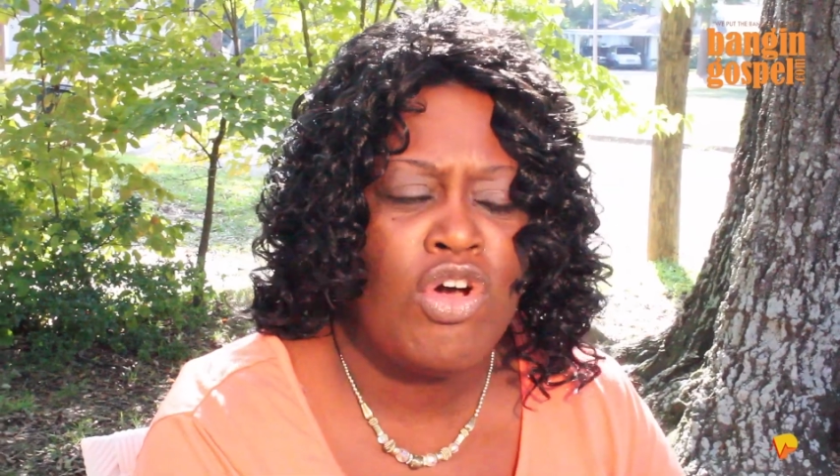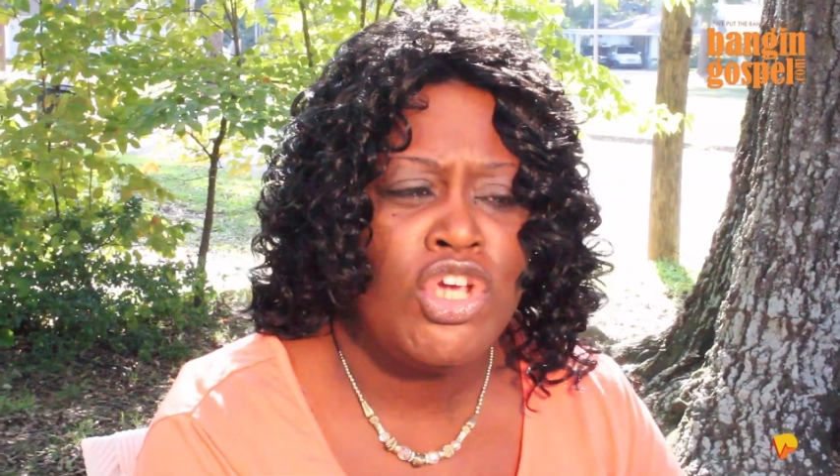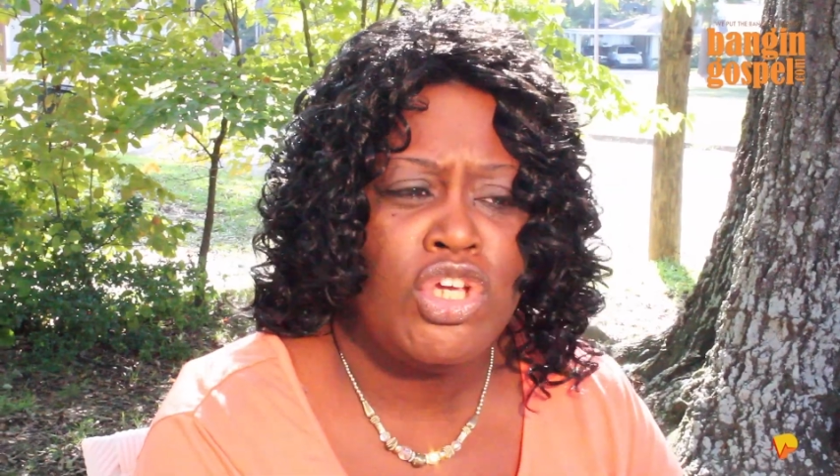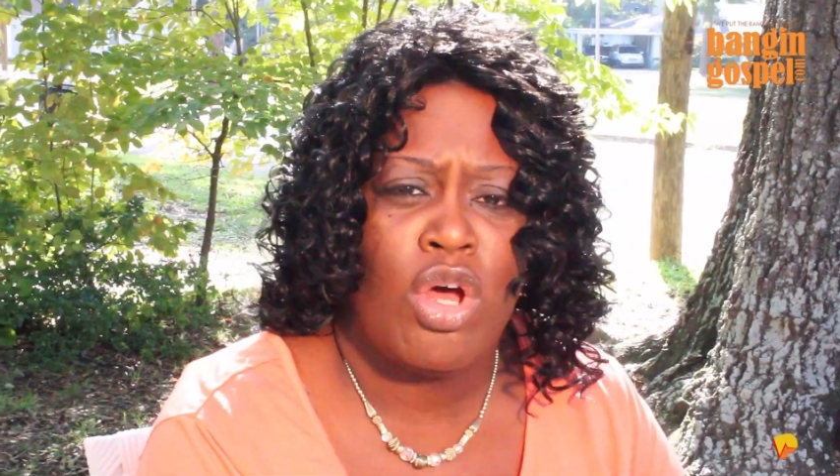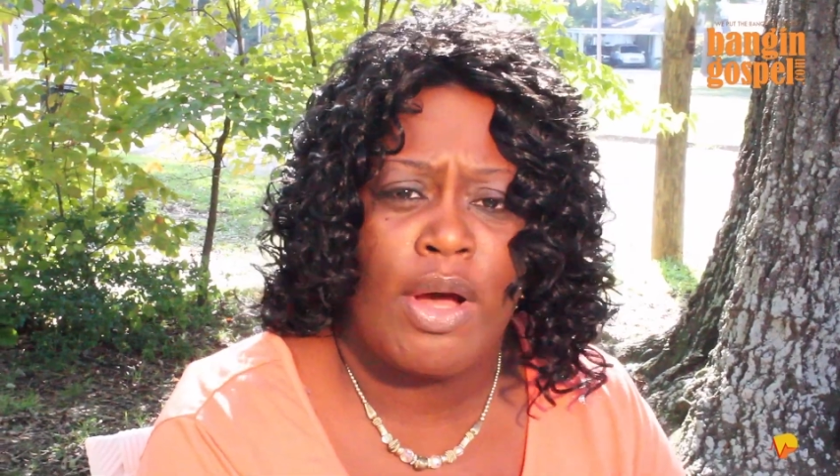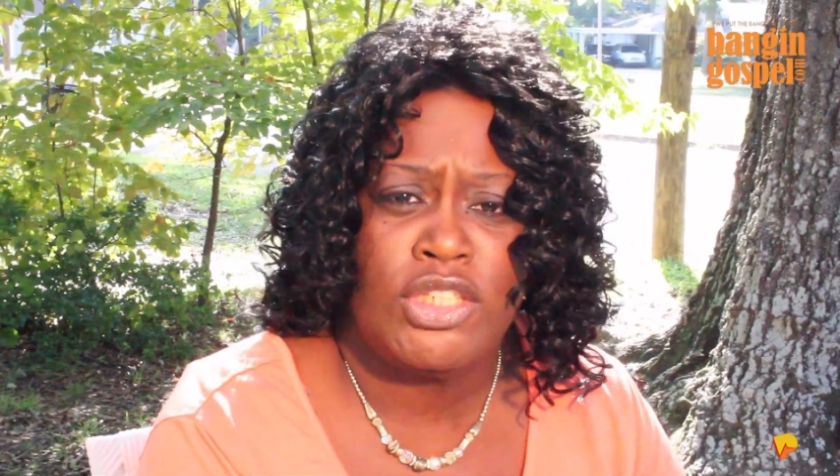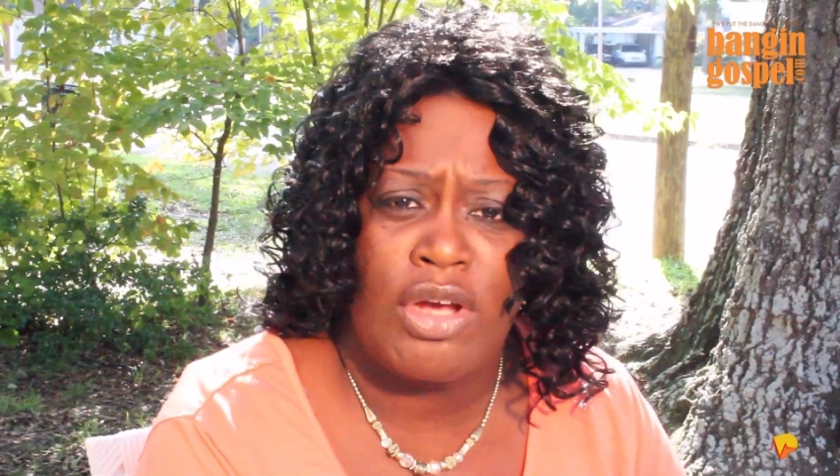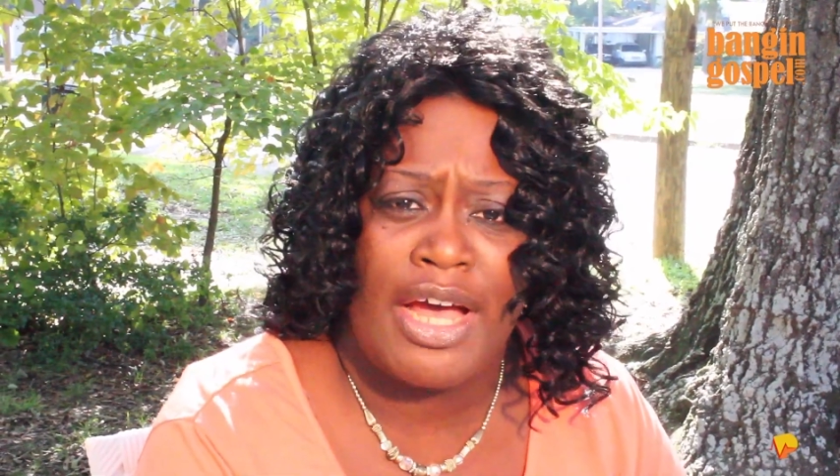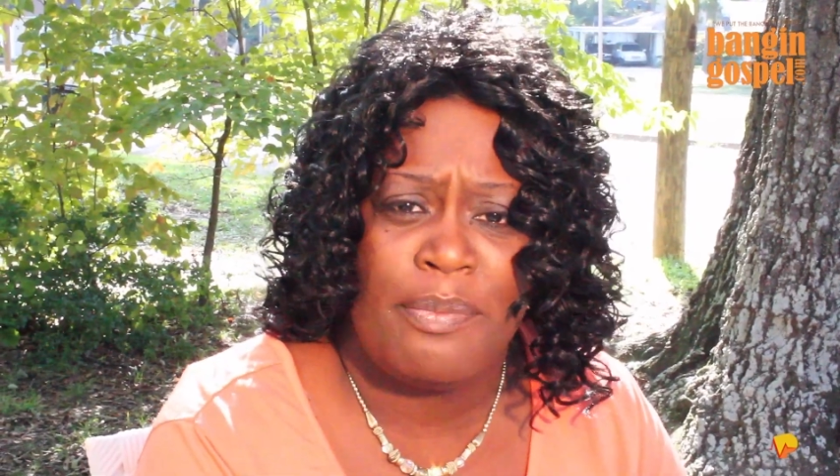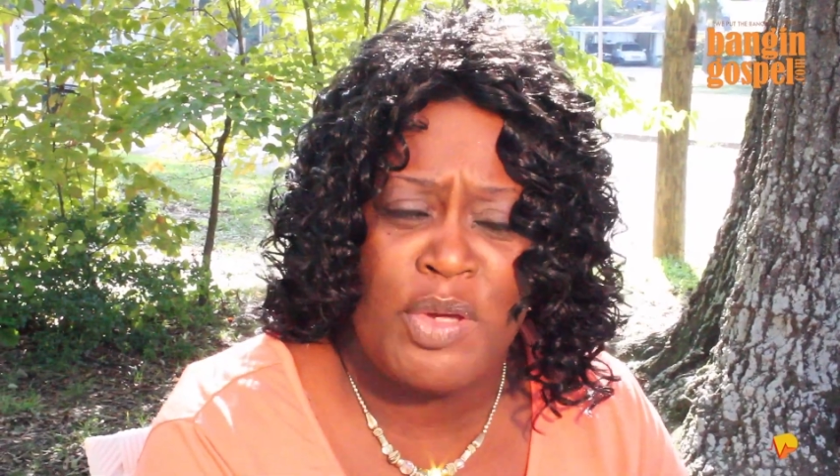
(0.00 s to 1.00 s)
I
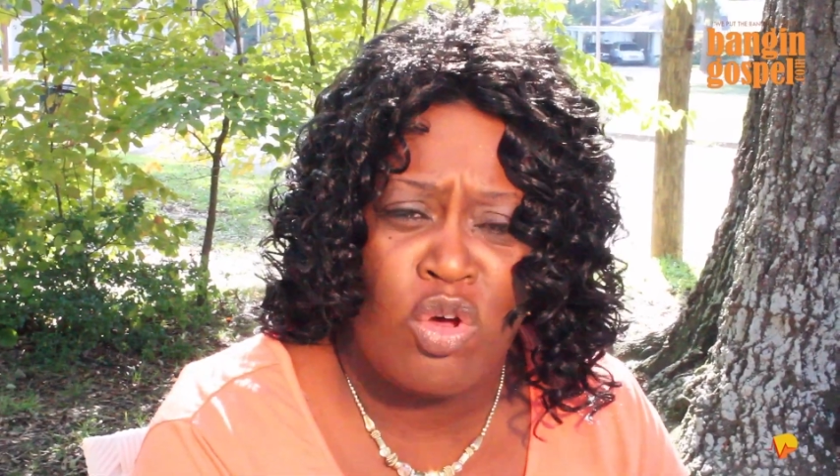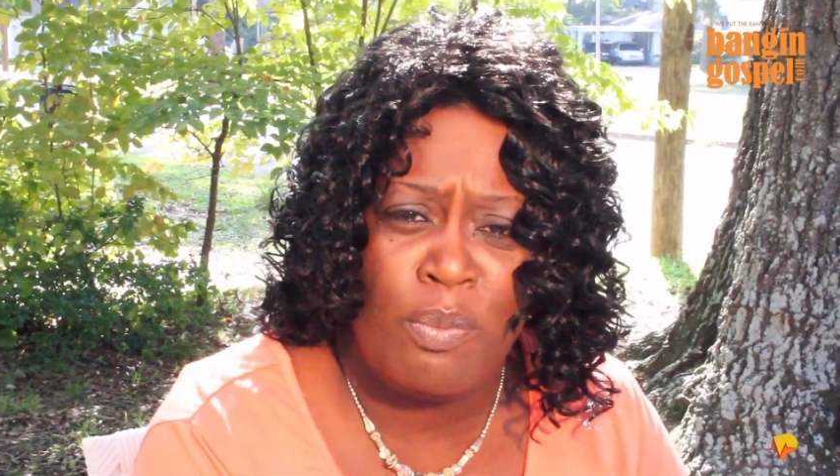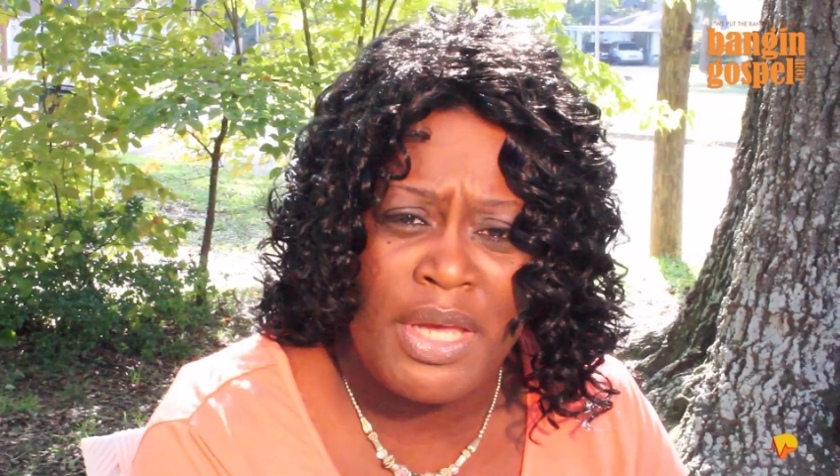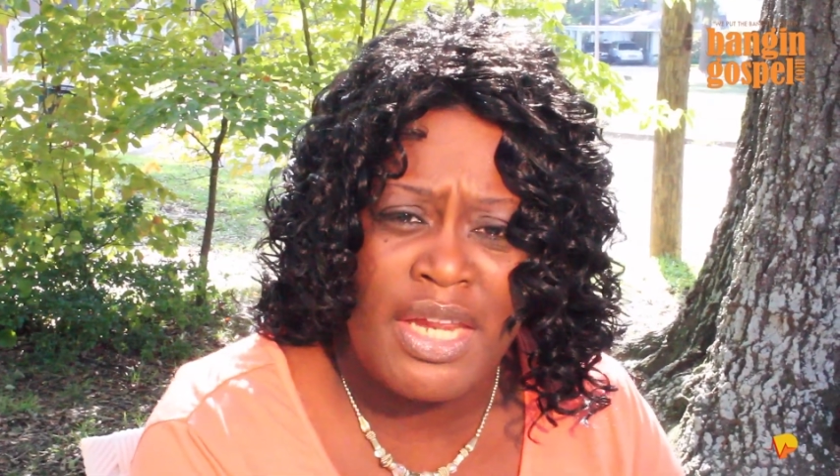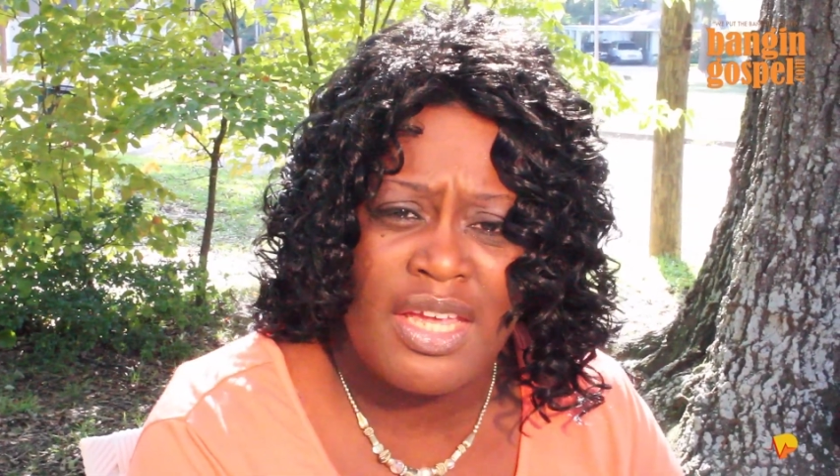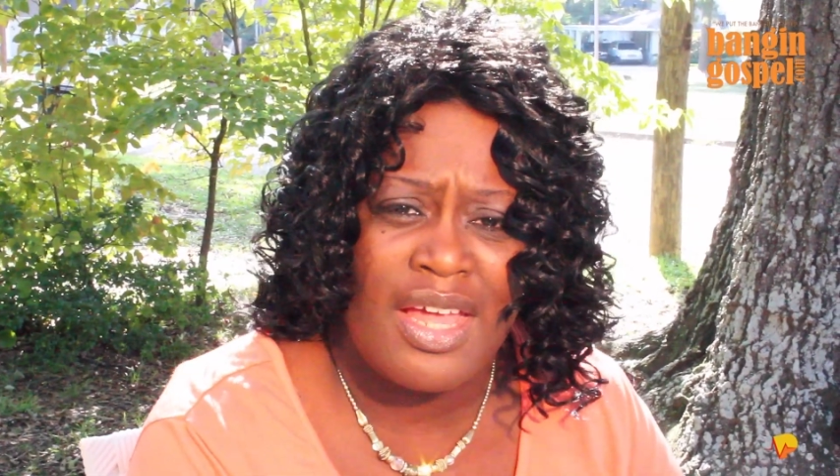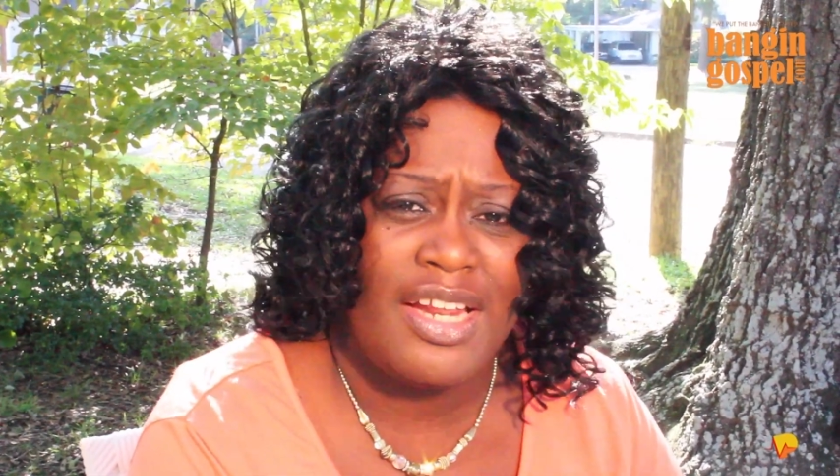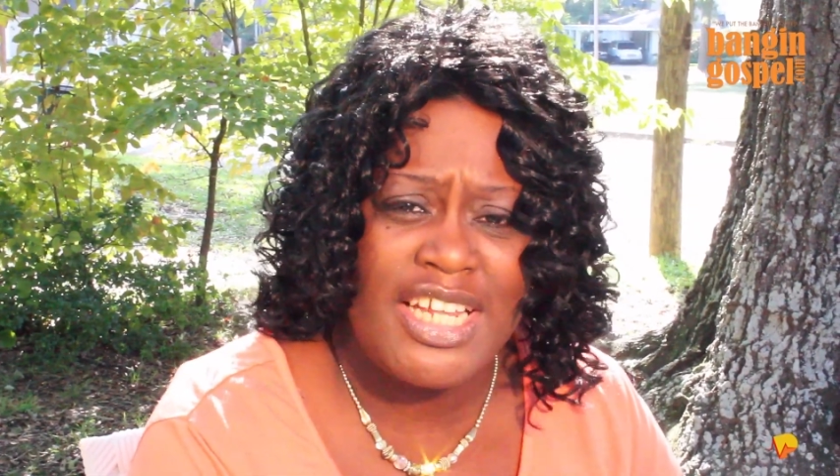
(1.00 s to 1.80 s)
tried to be obedient,